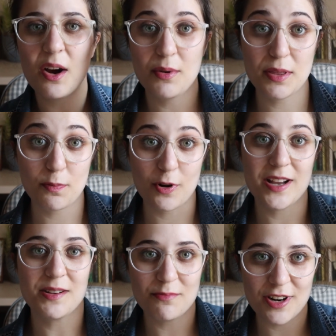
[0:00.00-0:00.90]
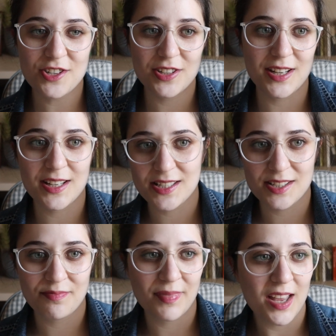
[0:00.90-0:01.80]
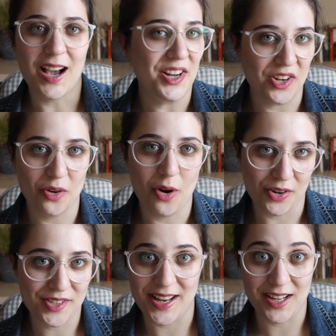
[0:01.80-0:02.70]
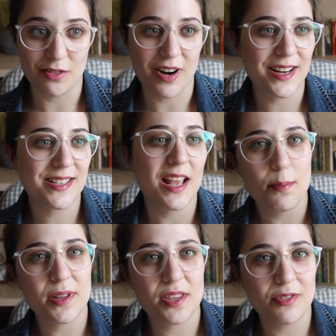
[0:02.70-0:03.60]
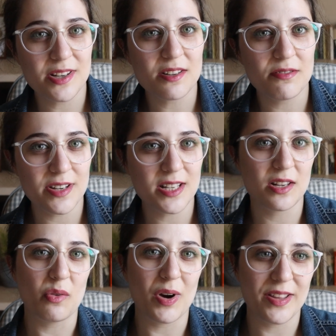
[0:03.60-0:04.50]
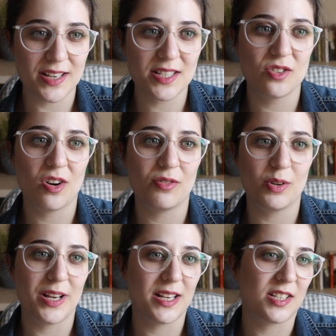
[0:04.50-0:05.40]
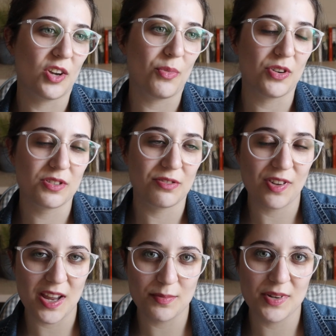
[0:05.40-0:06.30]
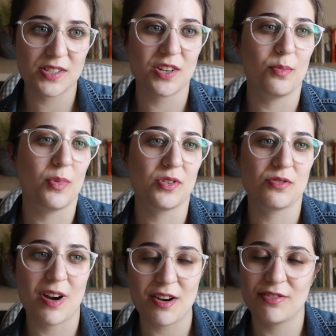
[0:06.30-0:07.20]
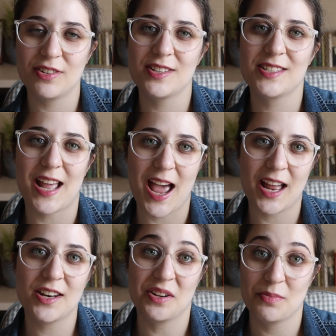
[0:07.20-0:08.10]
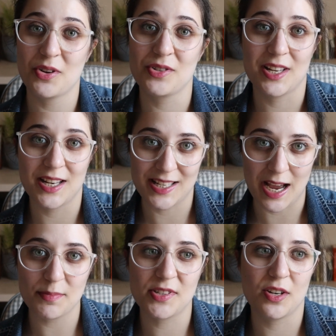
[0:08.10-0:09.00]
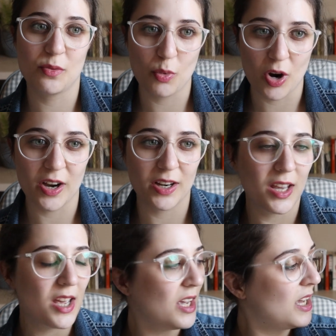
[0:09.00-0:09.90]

with Pride and Prejudice. I know, hot take, right? But there is a reason why this novel is her most famous, her most referenced, and her most adapted work.